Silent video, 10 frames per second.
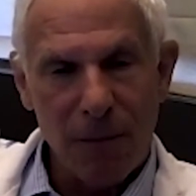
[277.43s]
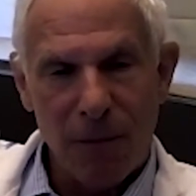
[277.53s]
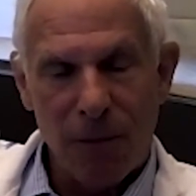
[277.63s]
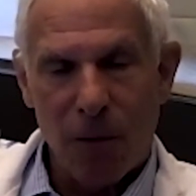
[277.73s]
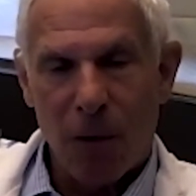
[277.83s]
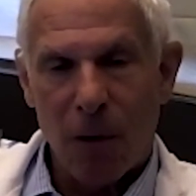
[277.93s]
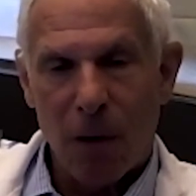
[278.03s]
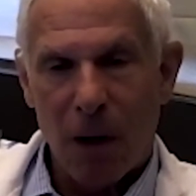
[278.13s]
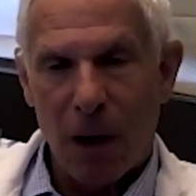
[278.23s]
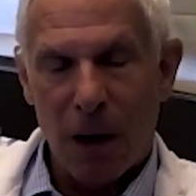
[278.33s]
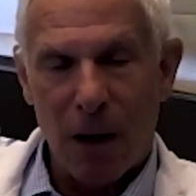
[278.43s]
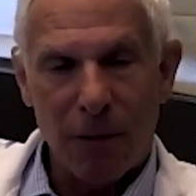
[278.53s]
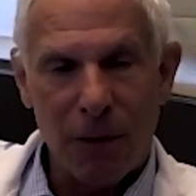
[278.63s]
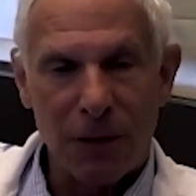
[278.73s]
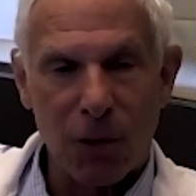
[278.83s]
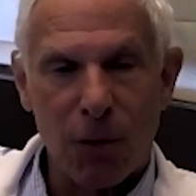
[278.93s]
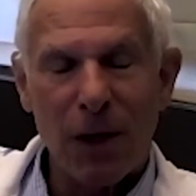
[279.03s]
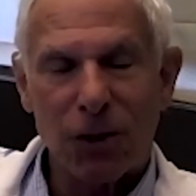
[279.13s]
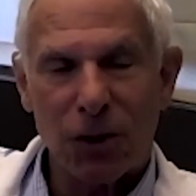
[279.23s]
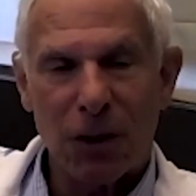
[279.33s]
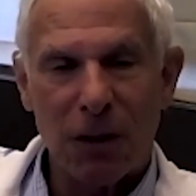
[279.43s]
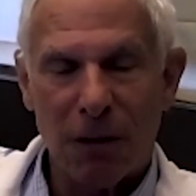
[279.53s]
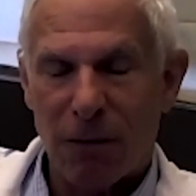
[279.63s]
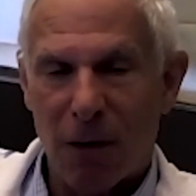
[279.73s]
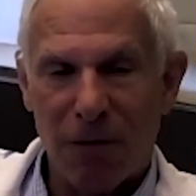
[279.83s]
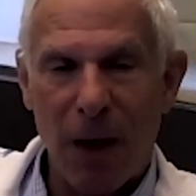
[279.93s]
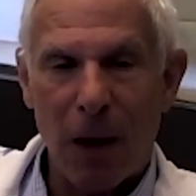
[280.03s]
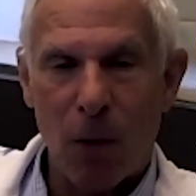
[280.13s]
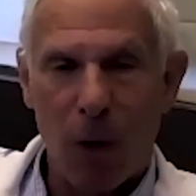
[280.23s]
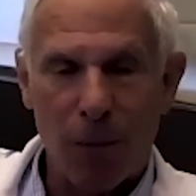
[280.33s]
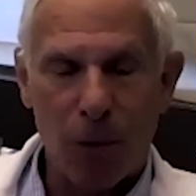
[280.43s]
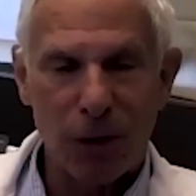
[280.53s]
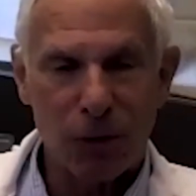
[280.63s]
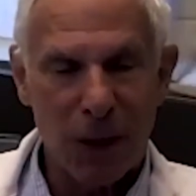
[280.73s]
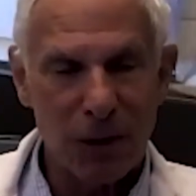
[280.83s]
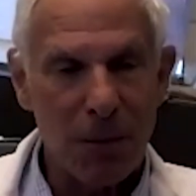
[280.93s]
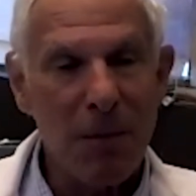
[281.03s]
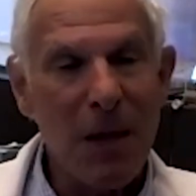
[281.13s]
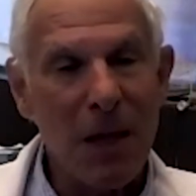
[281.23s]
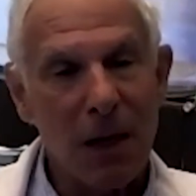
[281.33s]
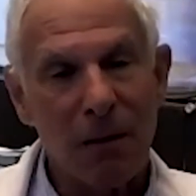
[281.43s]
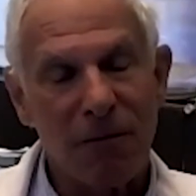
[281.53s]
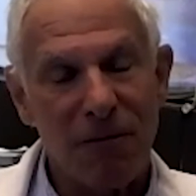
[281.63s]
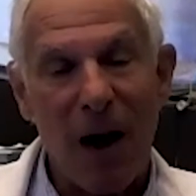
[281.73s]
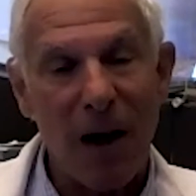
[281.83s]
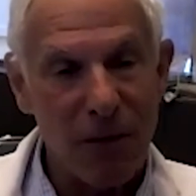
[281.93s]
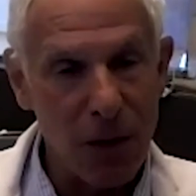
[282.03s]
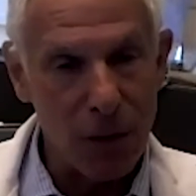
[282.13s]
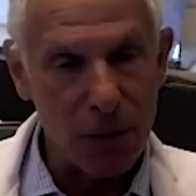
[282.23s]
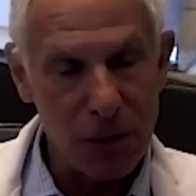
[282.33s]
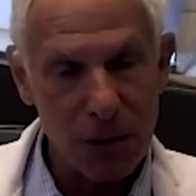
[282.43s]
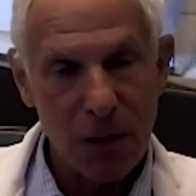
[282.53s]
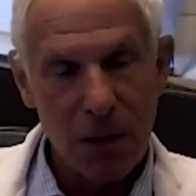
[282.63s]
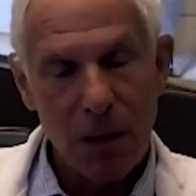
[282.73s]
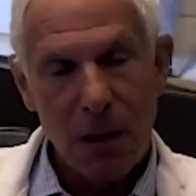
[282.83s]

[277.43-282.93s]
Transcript: for the duration of our follow-up, which was a median of five years.